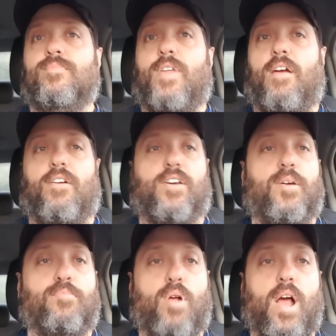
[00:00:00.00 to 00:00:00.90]
Erica
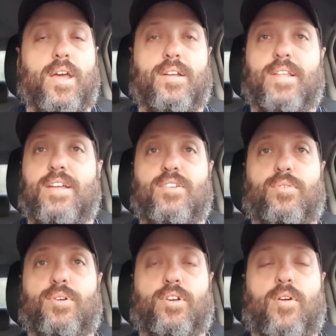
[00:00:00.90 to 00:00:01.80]
and Brian, they
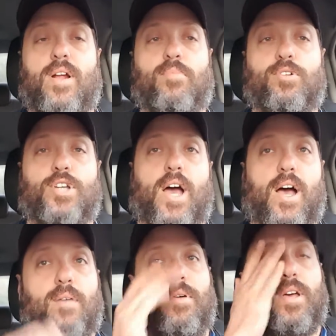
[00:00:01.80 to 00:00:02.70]
do an incredible
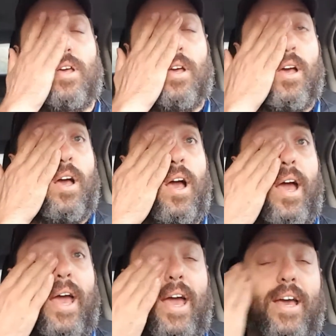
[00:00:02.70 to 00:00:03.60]
job,
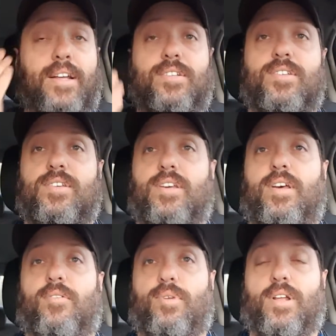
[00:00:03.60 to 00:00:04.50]
and
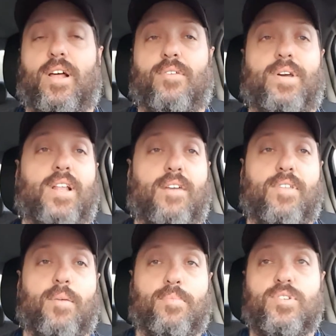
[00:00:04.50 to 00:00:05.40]
we love
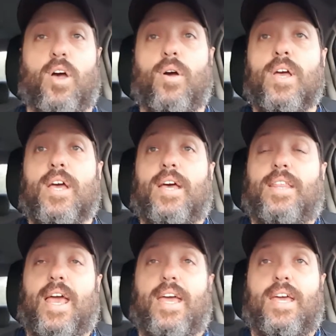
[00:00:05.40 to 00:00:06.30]
them. So
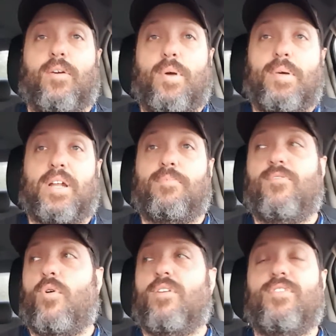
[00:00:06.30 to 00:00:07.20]
we picked up
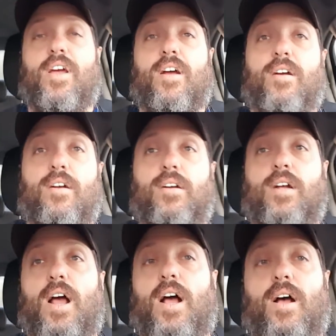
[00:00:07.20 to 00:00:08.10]
4 of their
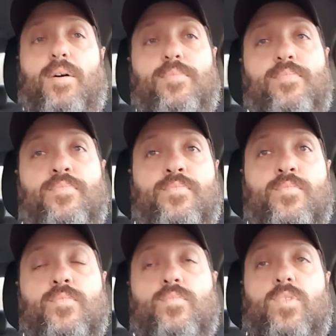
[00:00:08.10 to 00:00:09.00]

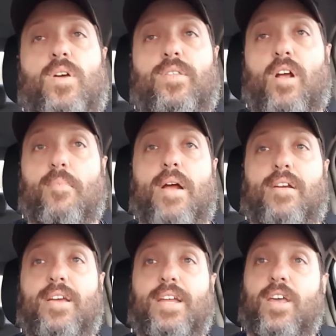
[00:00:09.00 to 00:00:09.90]

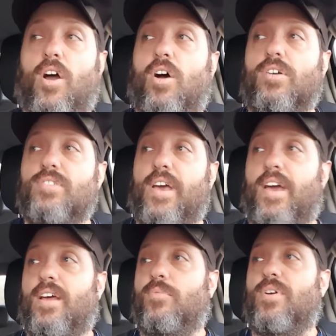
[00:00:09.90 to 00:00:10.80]
American Guinea Hogs,
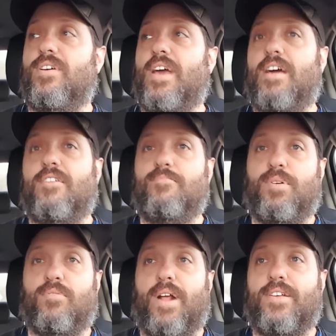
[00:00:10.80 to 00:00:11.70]
and we have
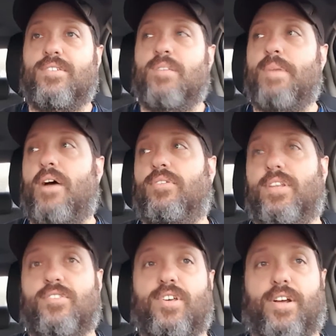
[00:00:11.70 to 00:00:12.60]
been raising them out
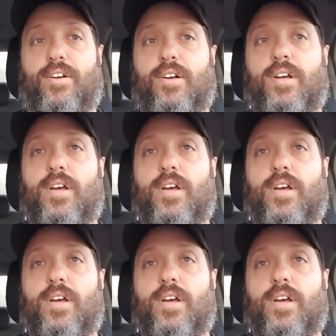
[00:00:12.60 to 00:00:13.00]
this year.